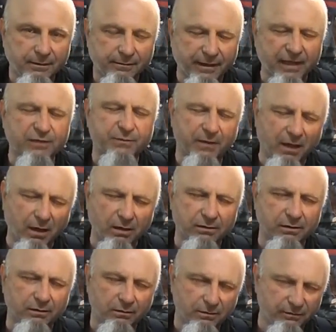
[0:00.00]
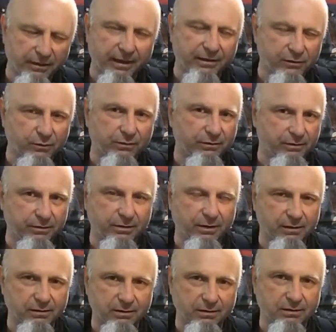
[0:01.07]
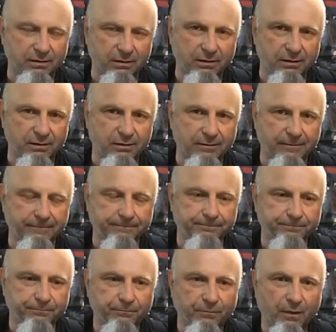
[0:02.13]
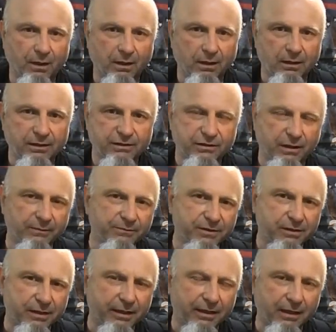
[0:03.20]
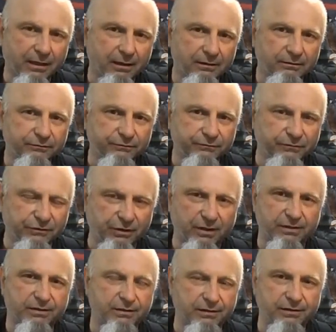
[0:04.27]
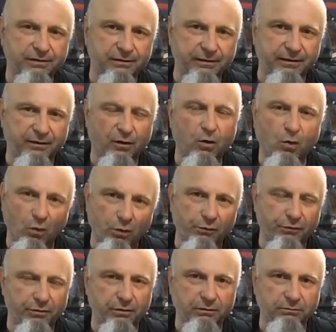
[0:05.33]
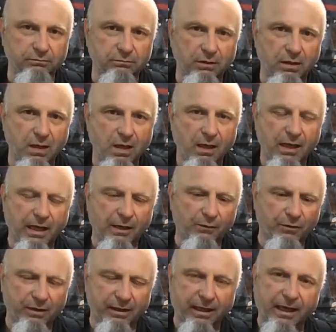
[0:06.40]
That's because that is where the justice is. Some seek justice in the courtroom, and when it